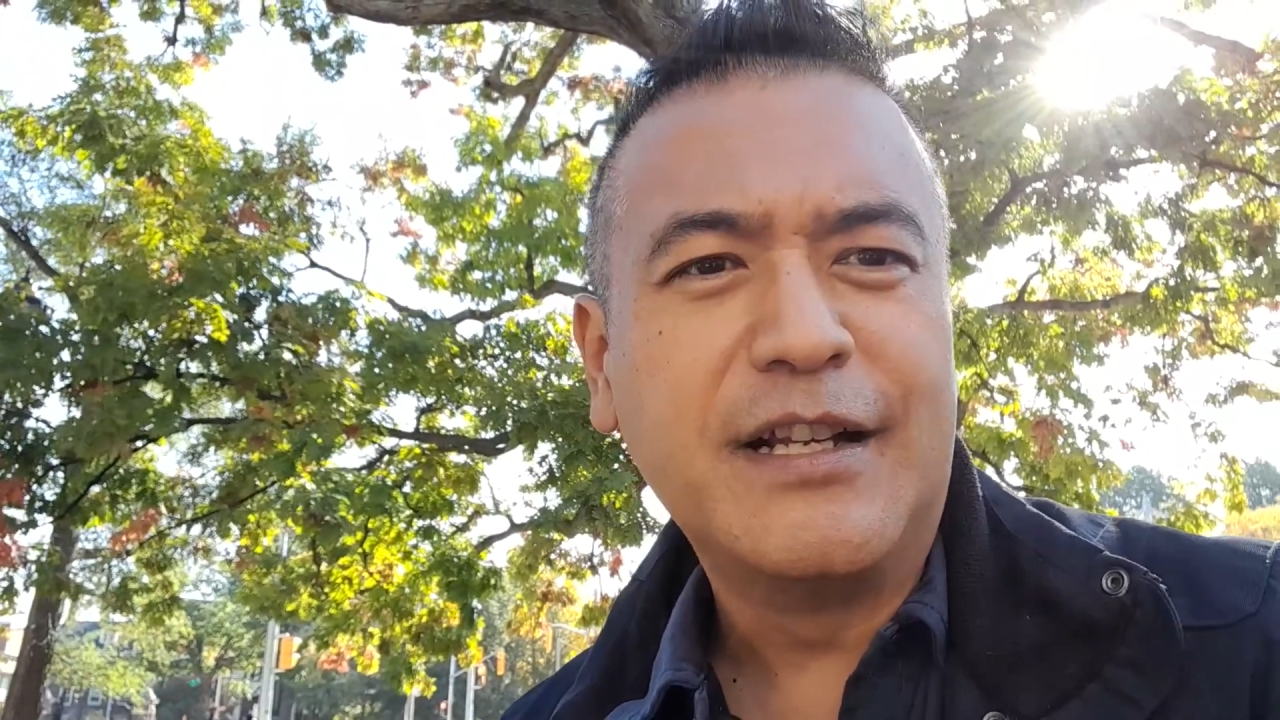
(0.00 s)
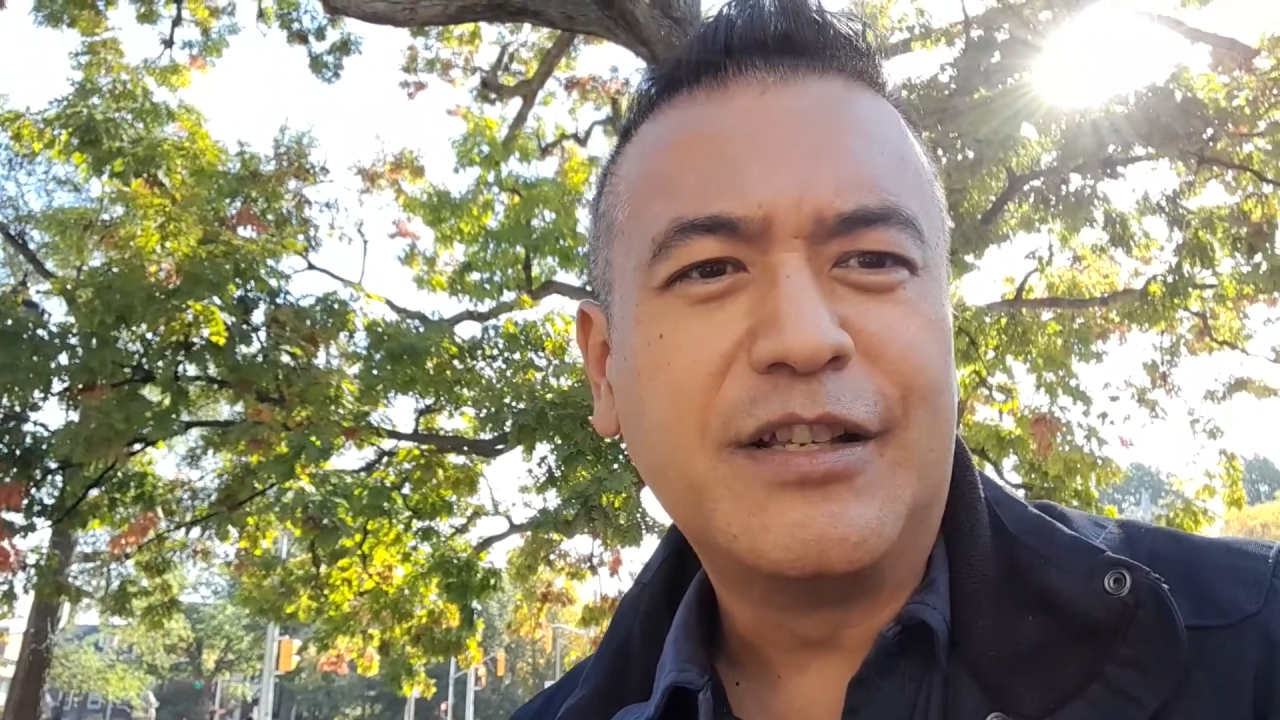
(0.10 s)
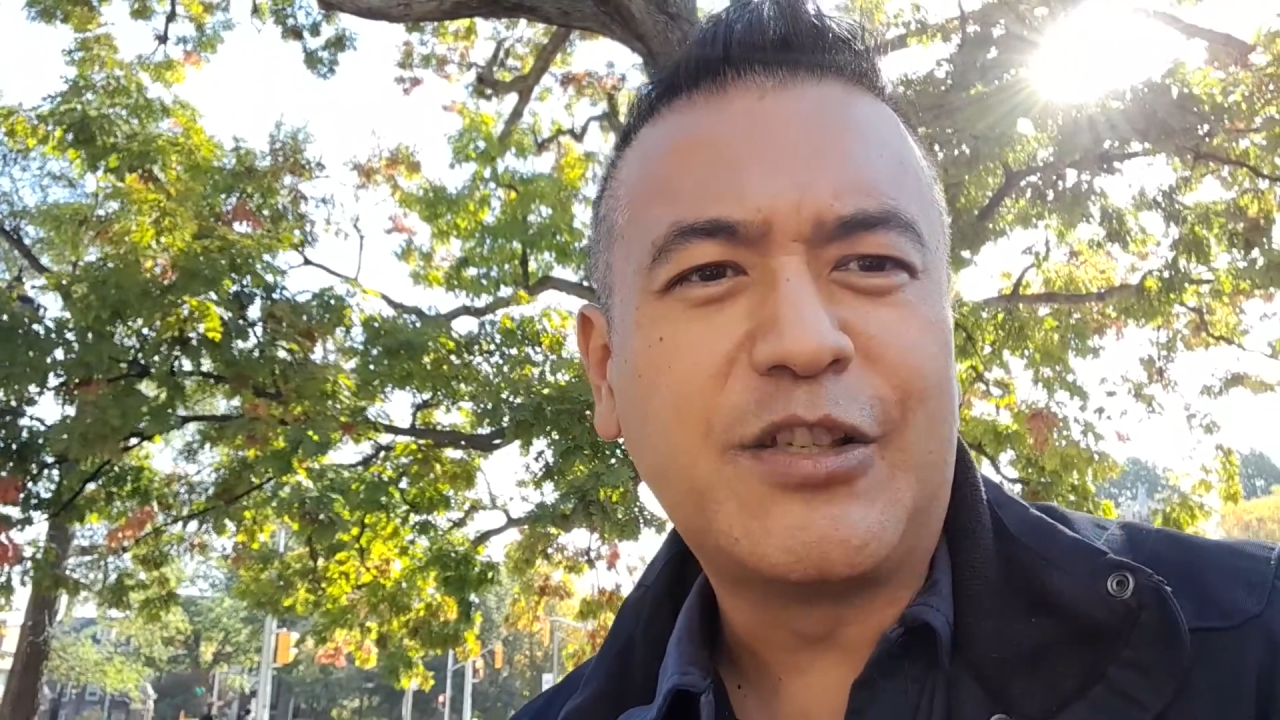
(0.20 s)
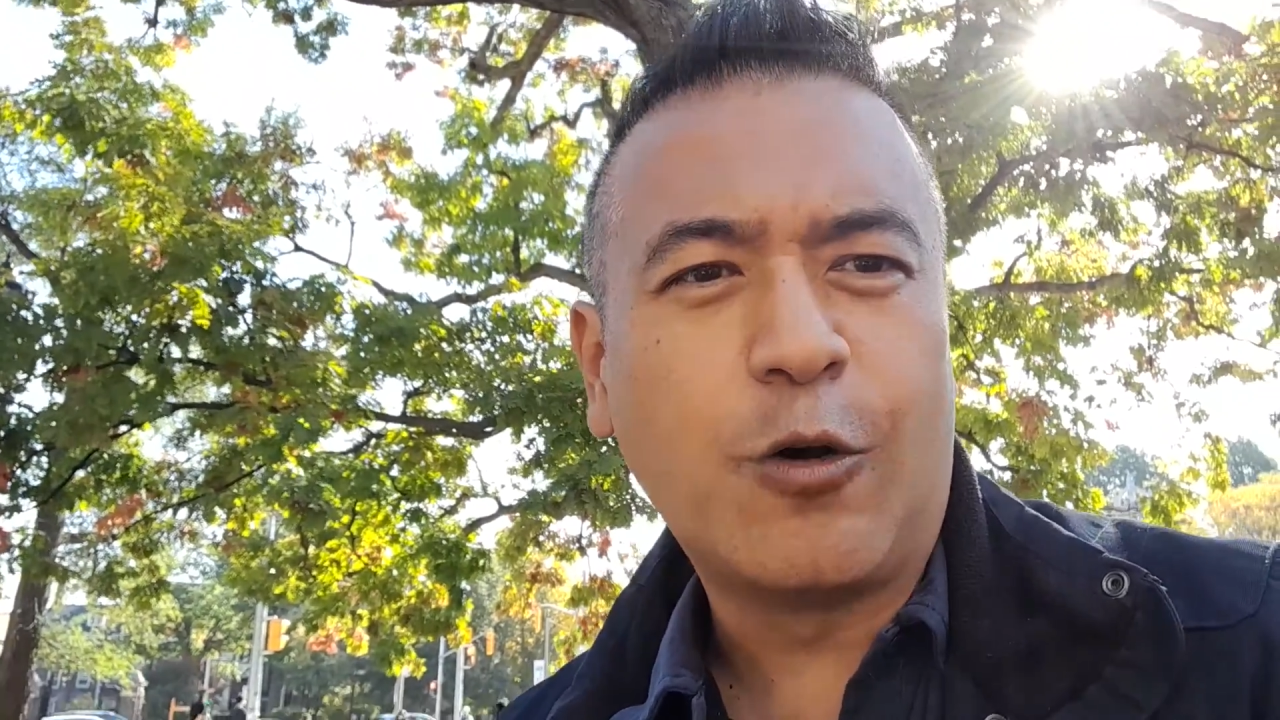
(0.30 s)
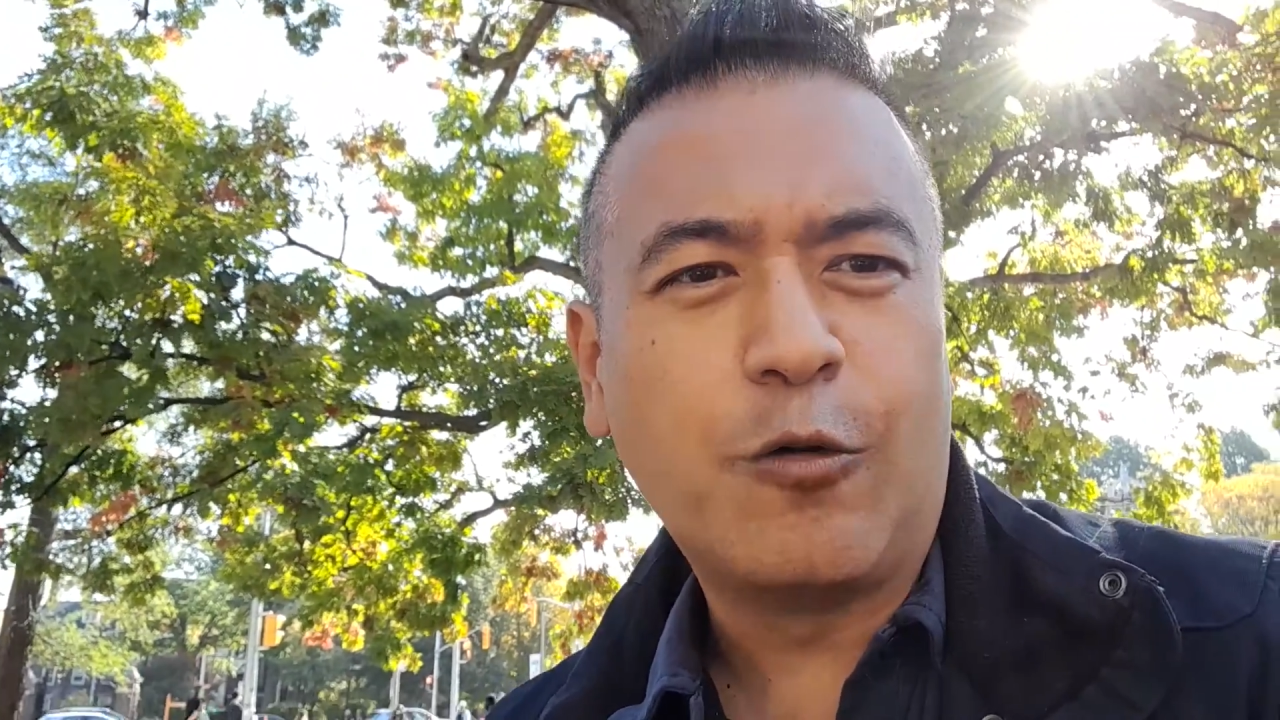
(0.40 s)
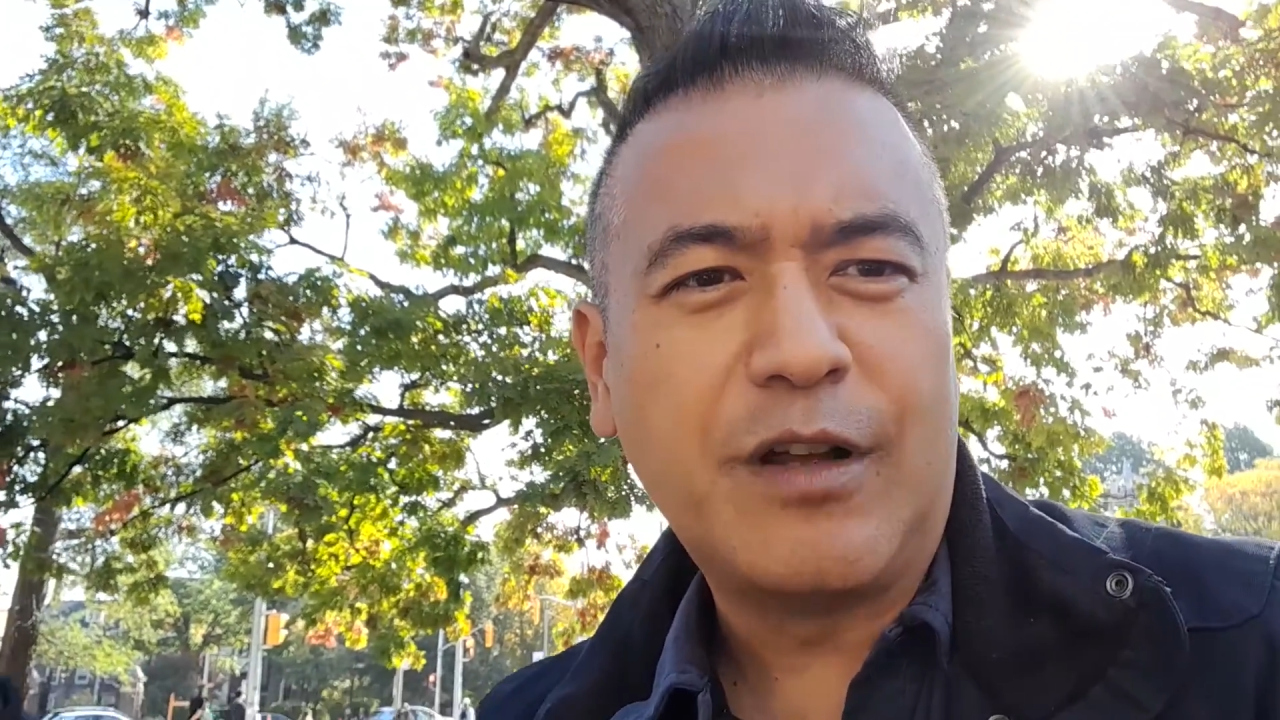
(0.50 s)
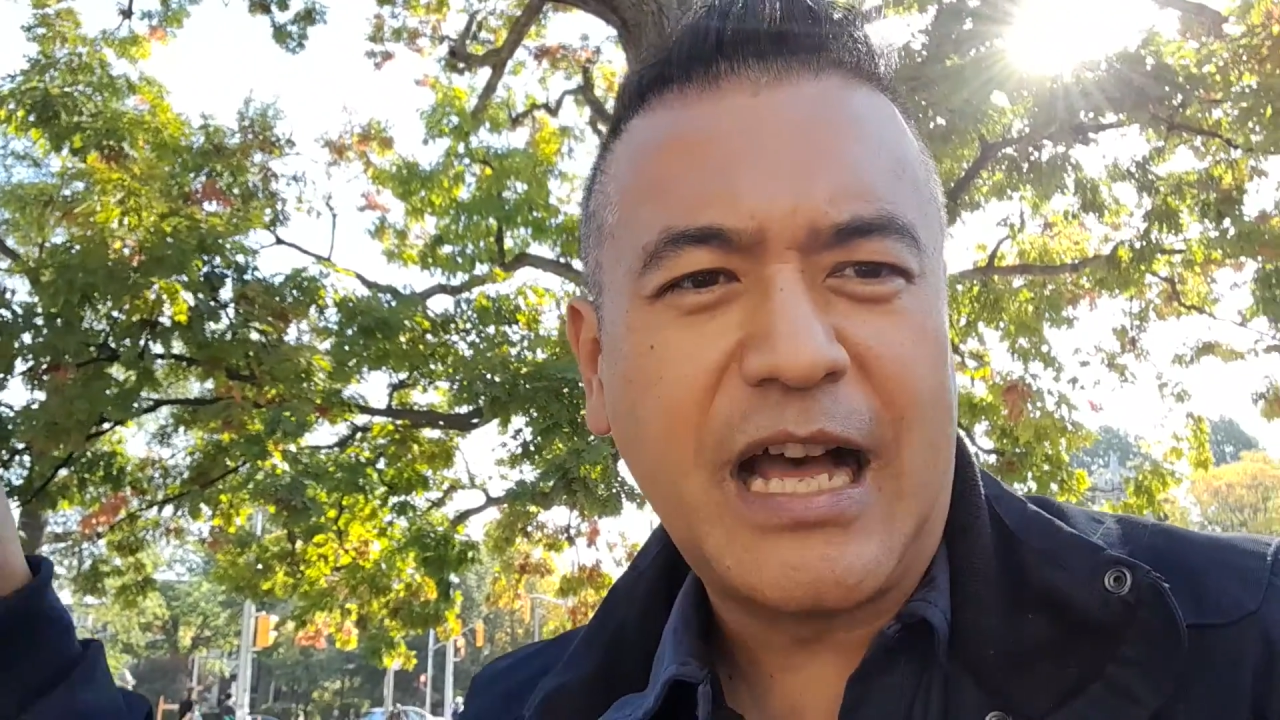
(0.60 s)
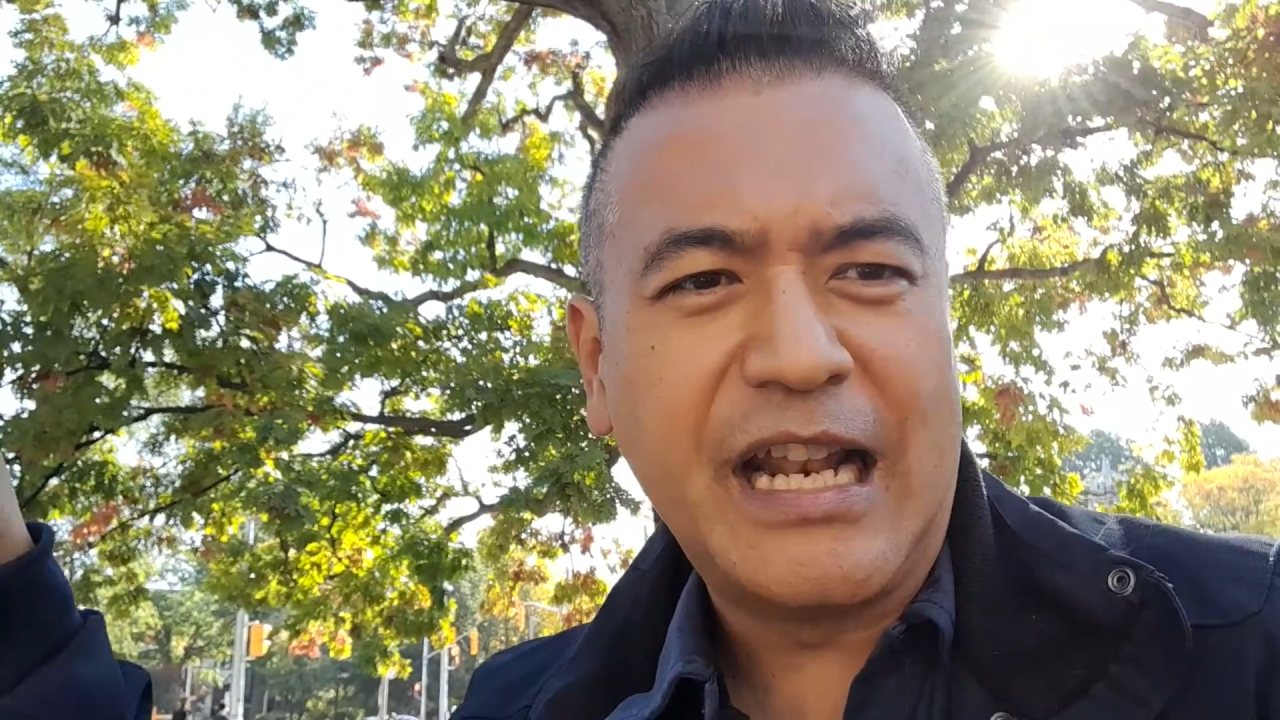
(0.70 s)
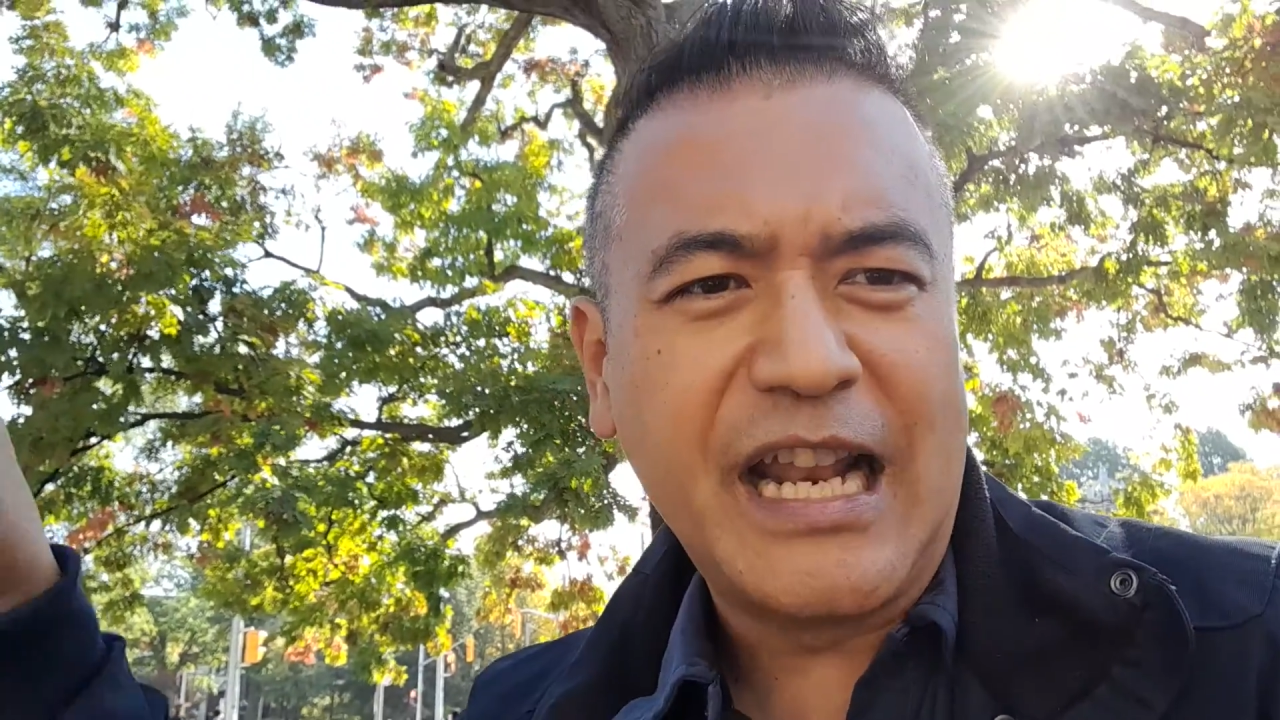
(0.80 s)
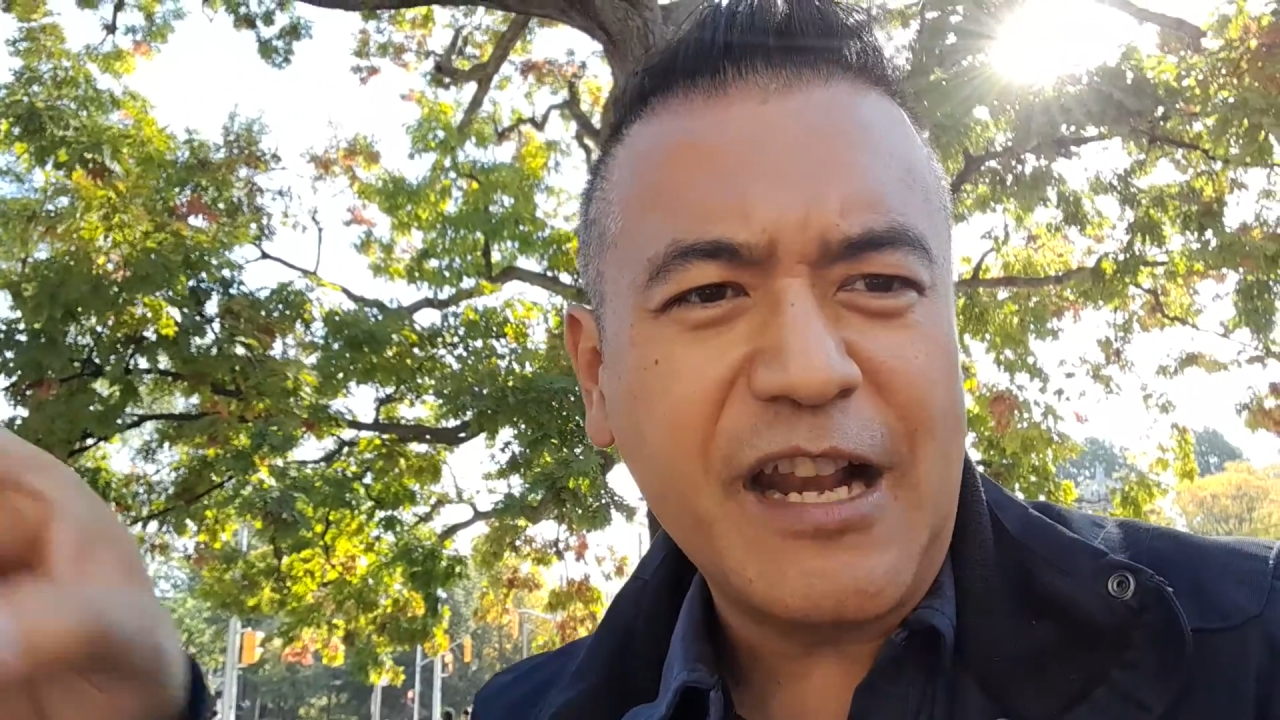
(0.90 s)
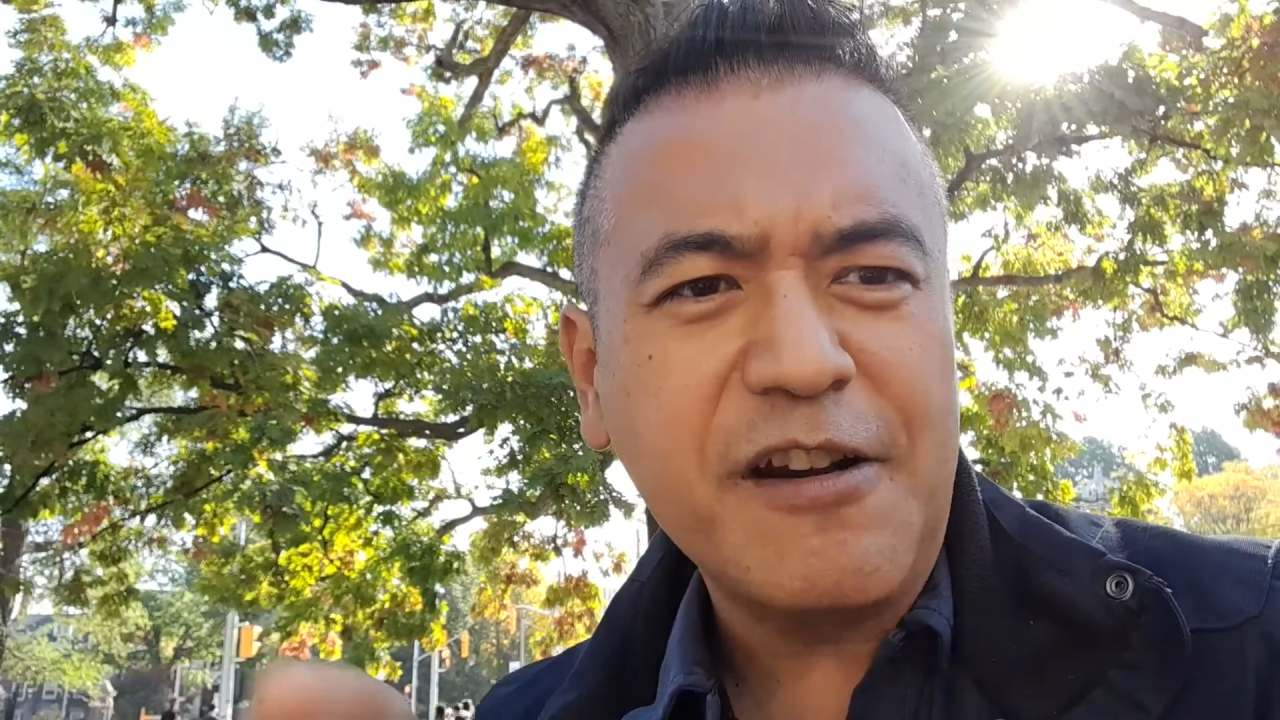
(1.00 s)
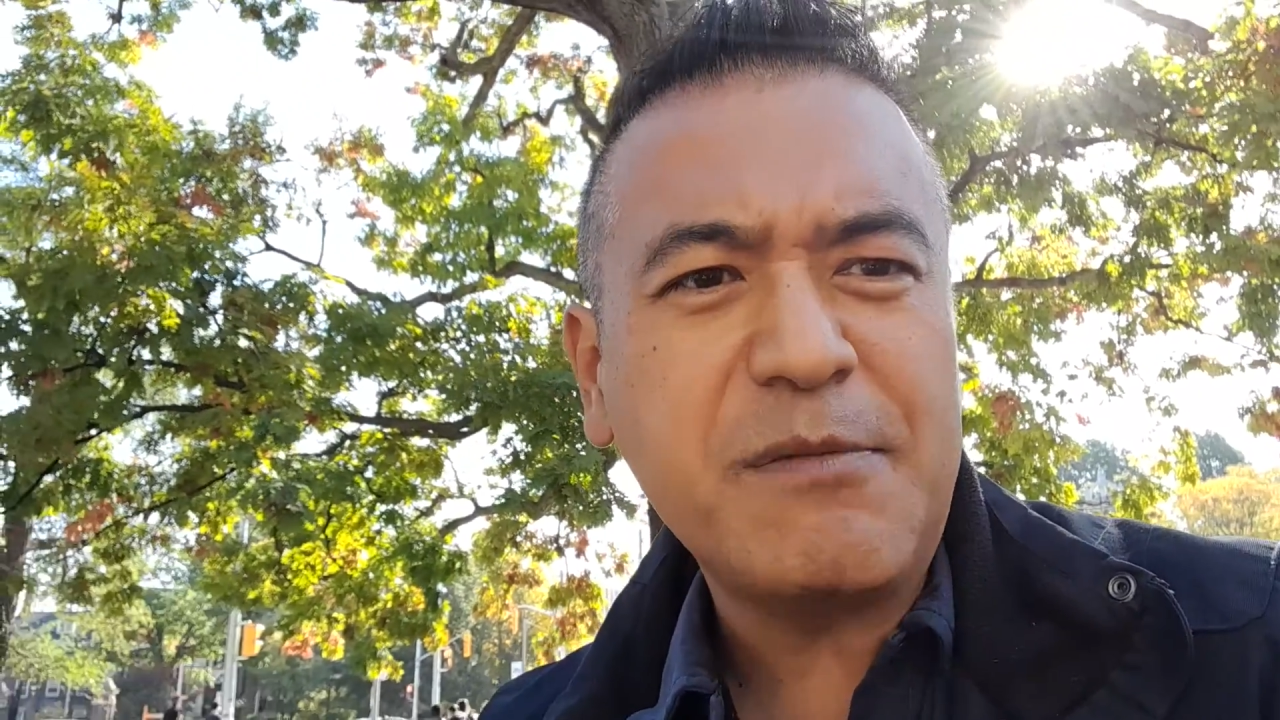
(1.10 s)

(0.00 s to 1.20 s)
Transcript: So a linear